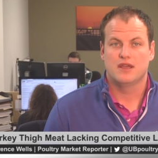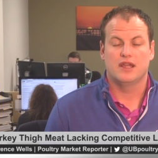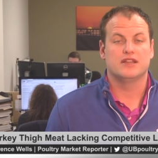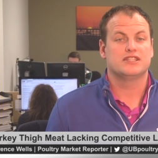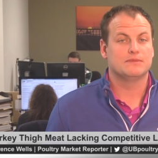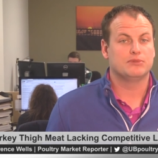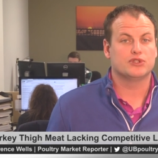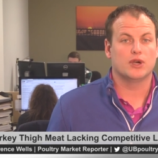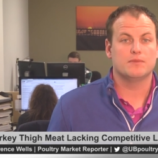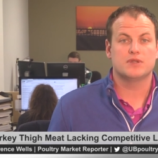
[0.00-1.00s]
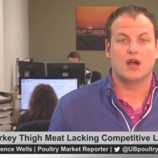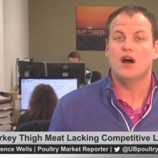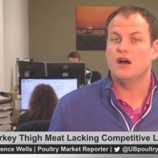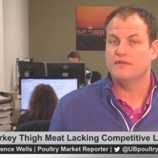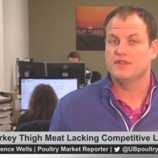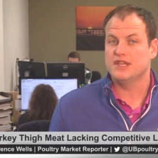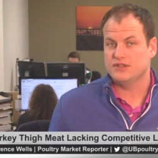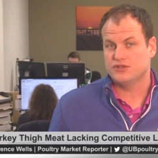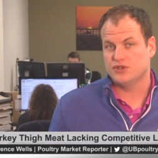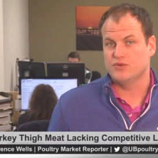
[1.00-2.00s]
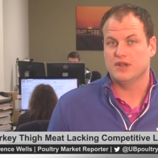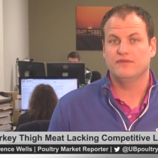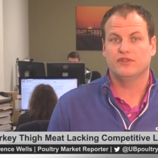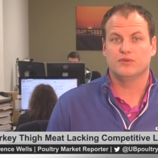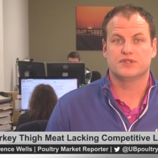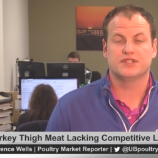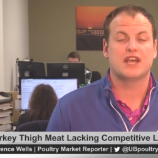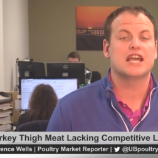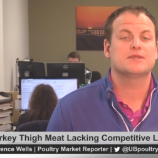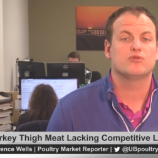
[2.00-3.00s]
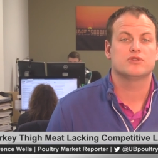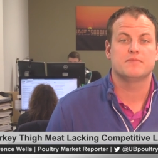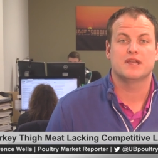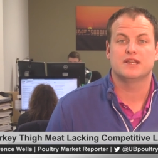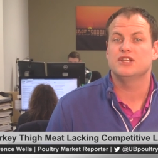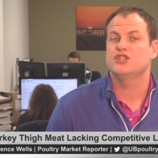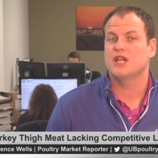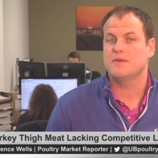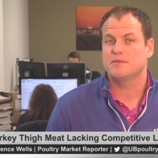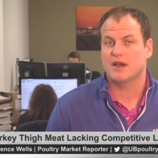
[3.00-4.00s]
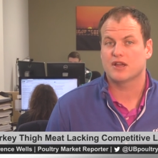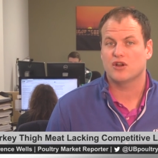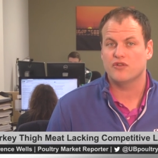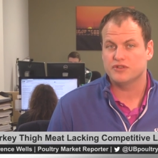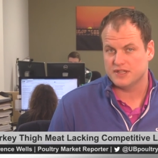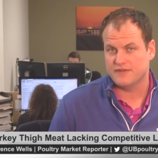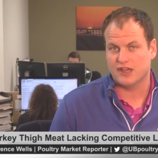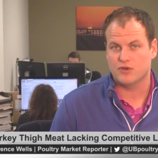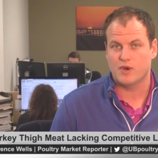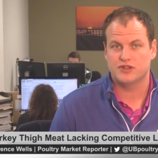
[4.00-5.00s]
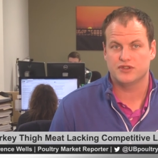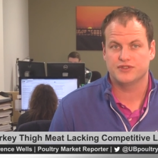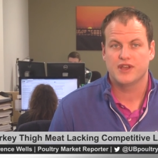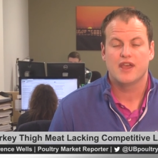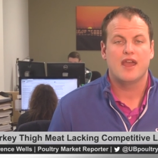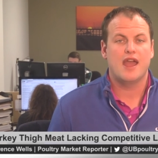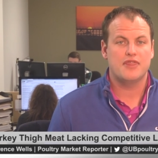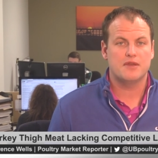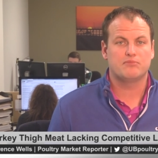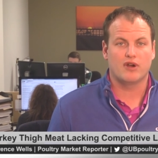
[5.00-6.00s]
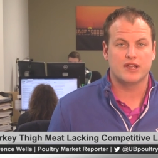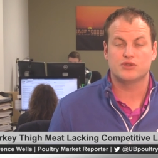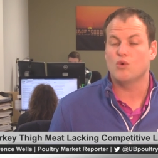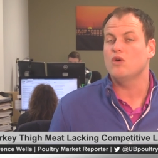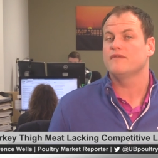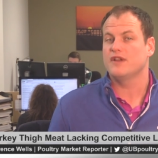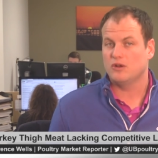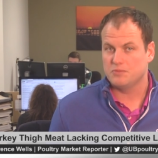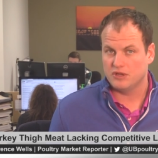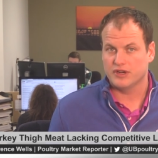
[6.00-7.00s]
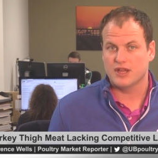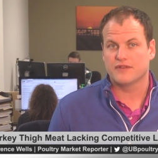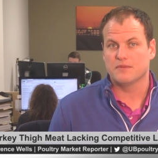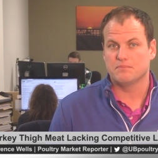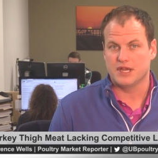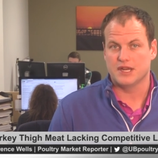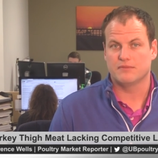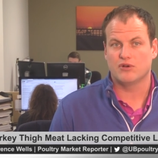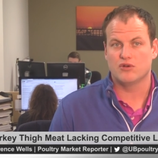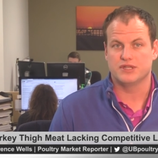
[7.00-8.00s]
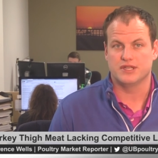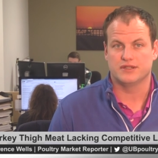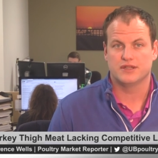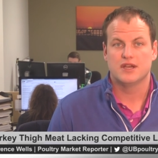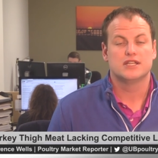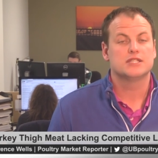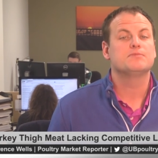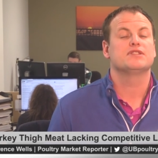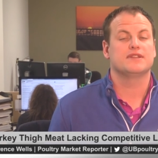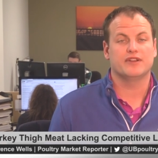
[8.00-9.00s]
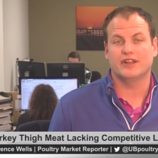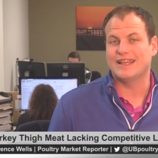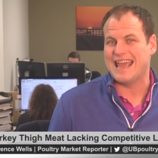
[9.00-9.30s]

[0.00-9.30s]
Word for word: In simple terms, of these two influences, export demand is shaped by currency valuations and the price or availability of competing proteins, specifically